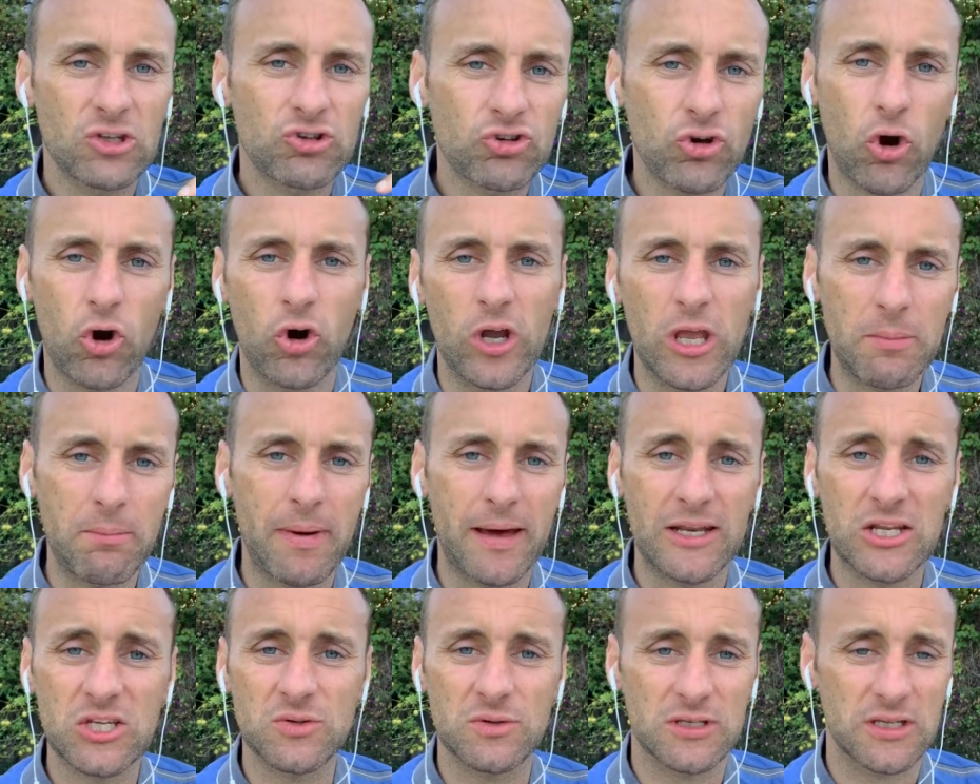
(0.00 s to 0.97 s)
time
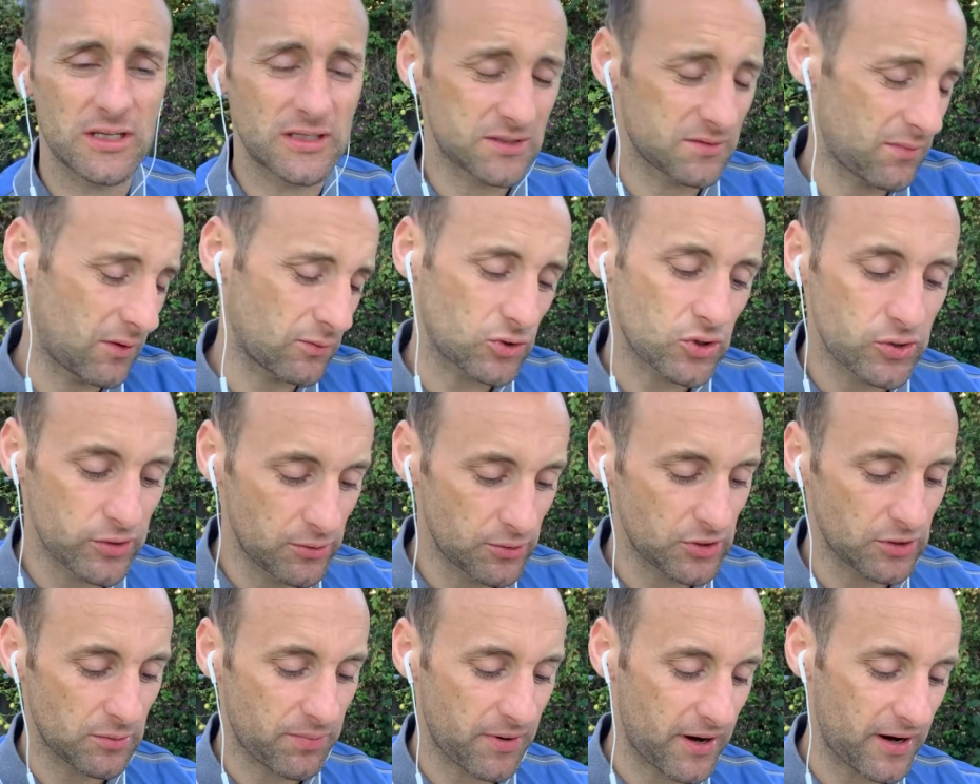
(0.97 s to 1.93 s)
management. It's the most
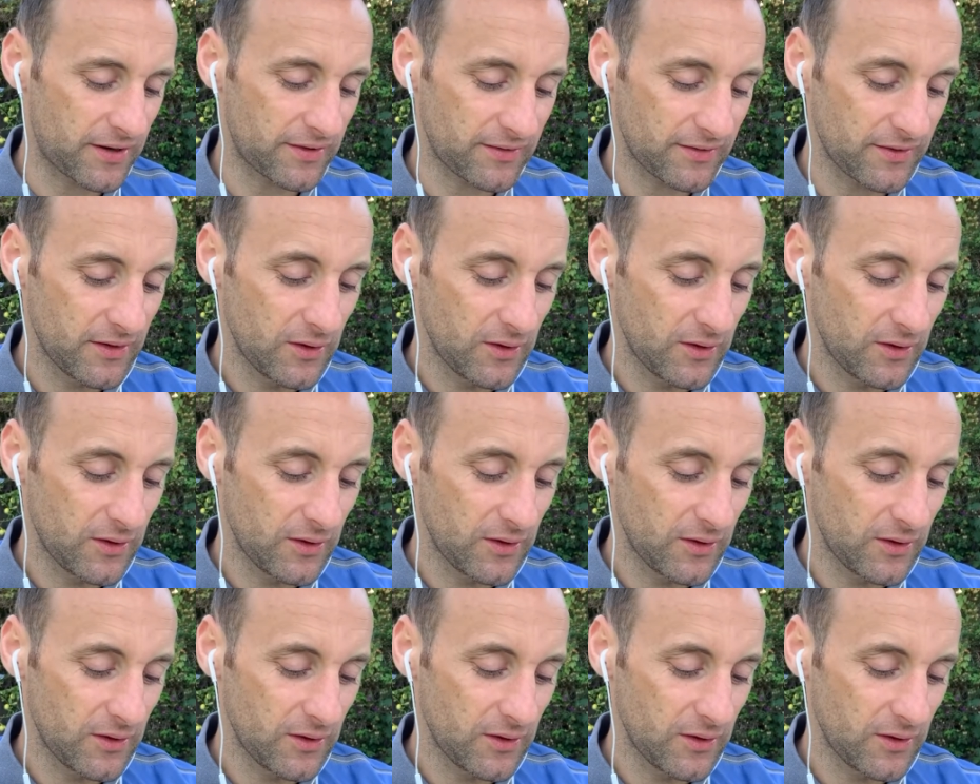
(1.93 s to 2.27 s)
crucial part,